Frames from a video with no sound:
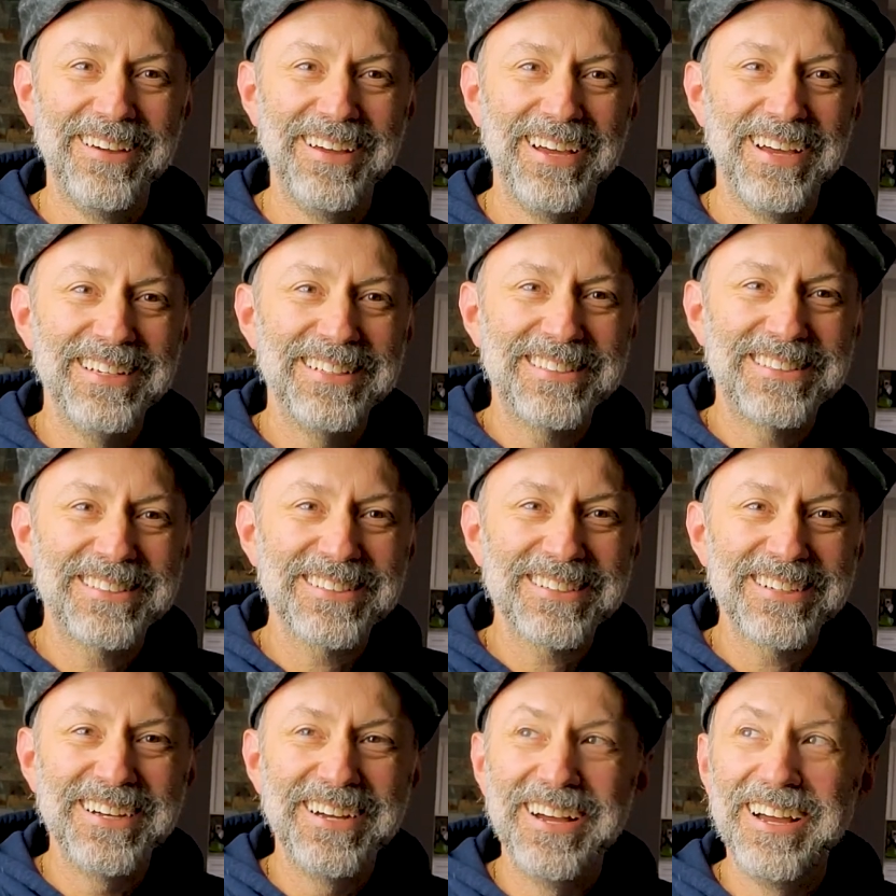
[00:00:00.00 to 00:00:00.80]
It's
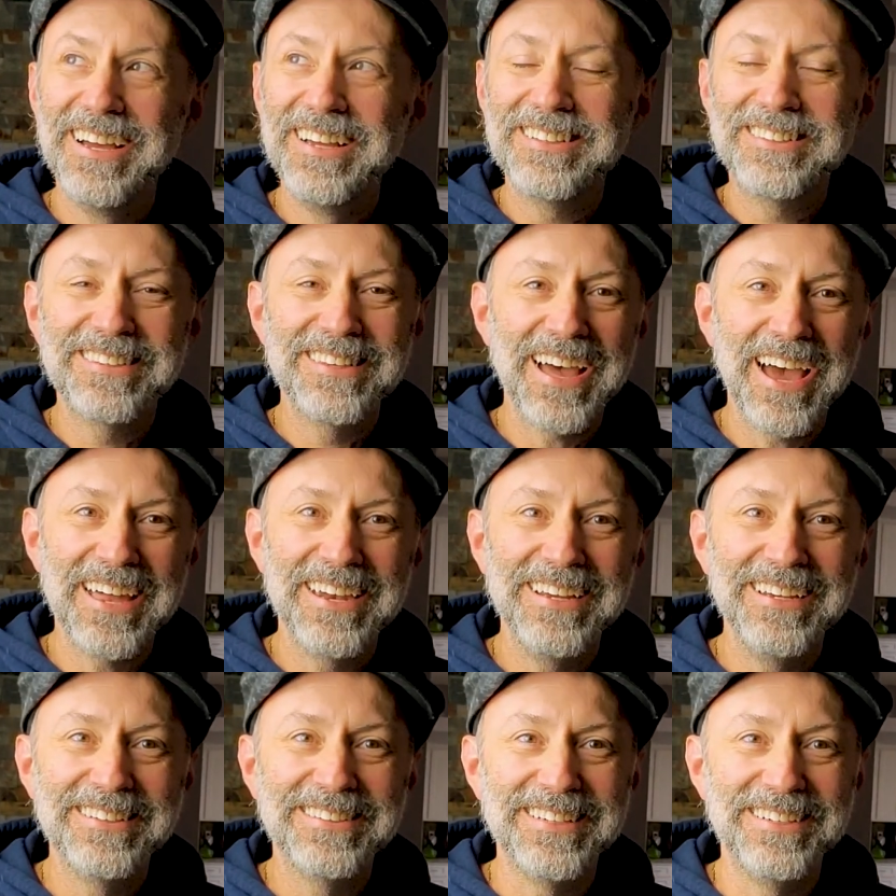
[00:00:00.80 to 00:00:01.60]
that
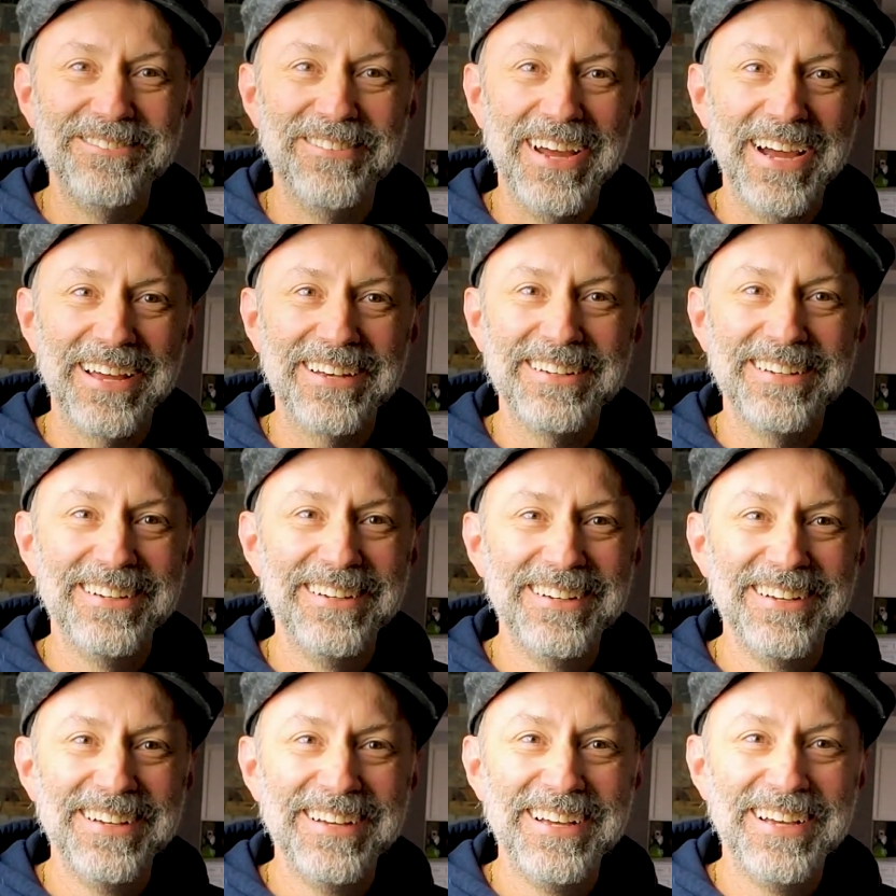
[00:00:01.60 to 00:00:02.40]
easy, man.
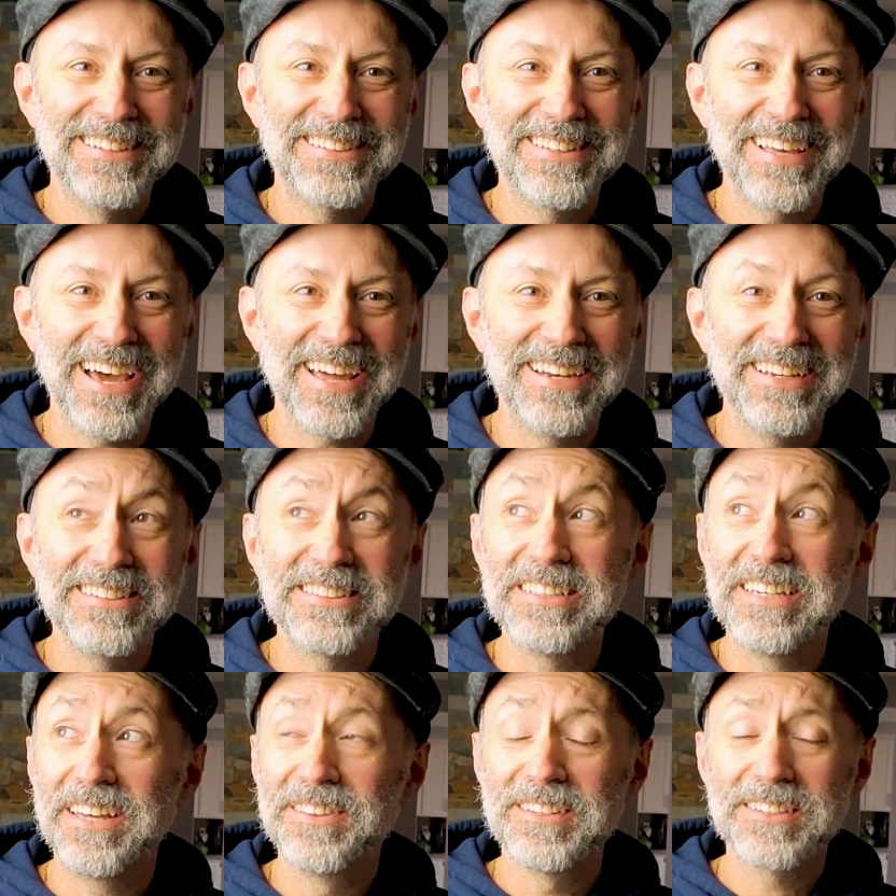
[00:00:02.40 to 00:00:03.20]
It's that
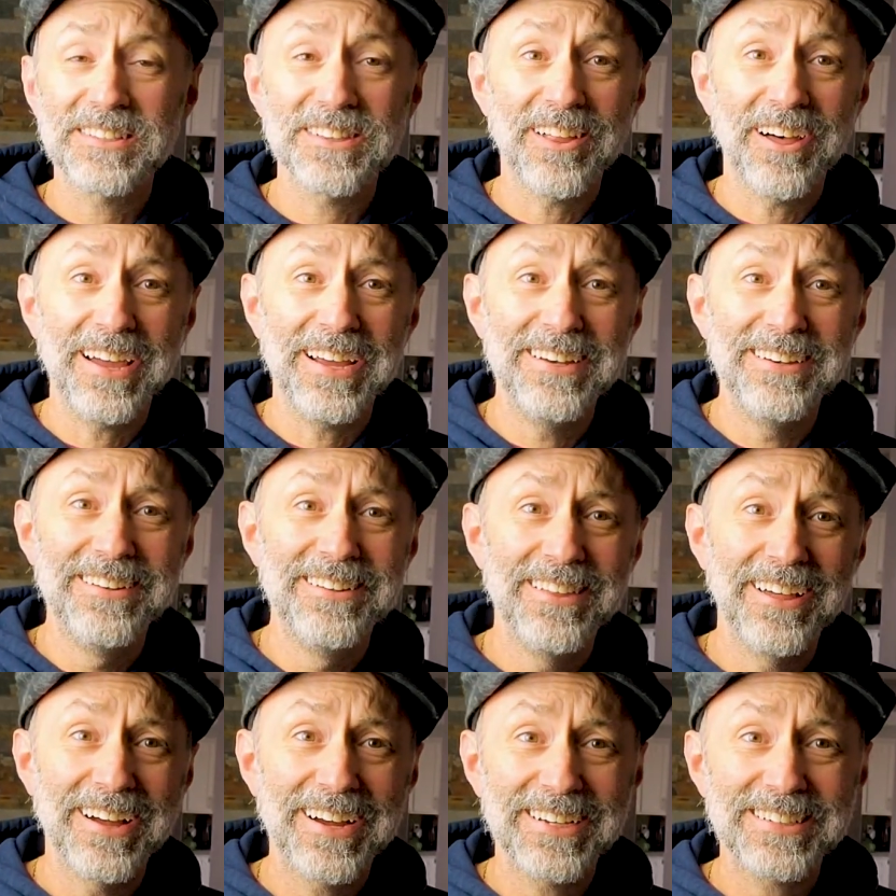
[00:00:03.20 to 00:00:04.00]
easy. And this light,
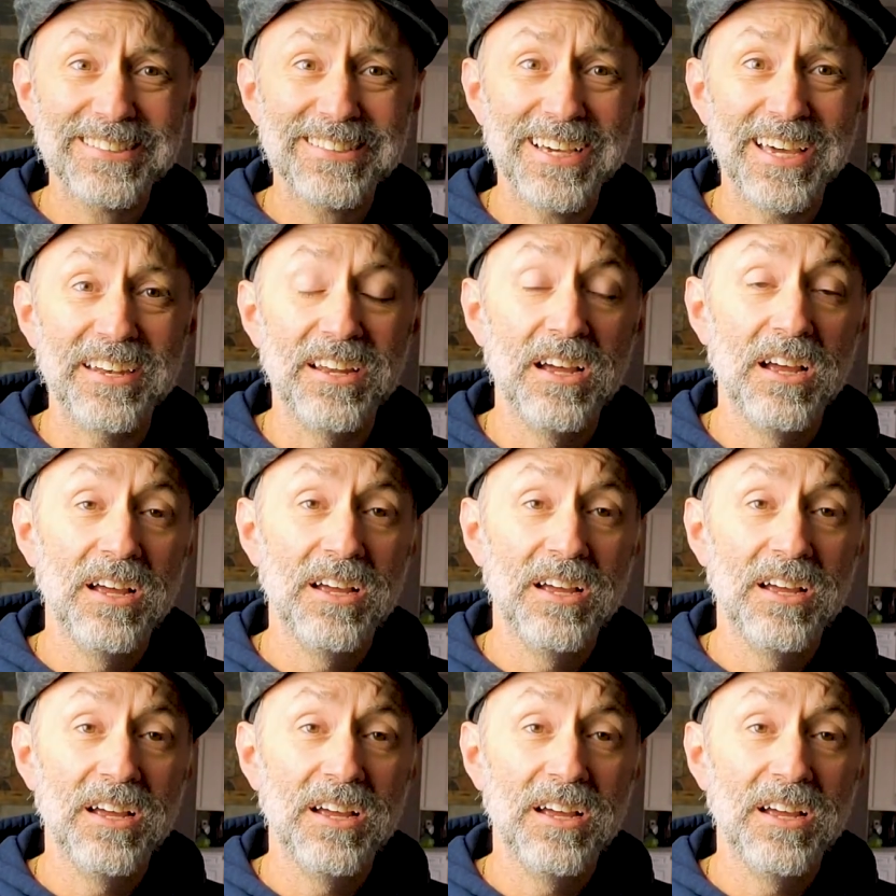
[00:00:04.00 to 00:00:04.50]
like I said,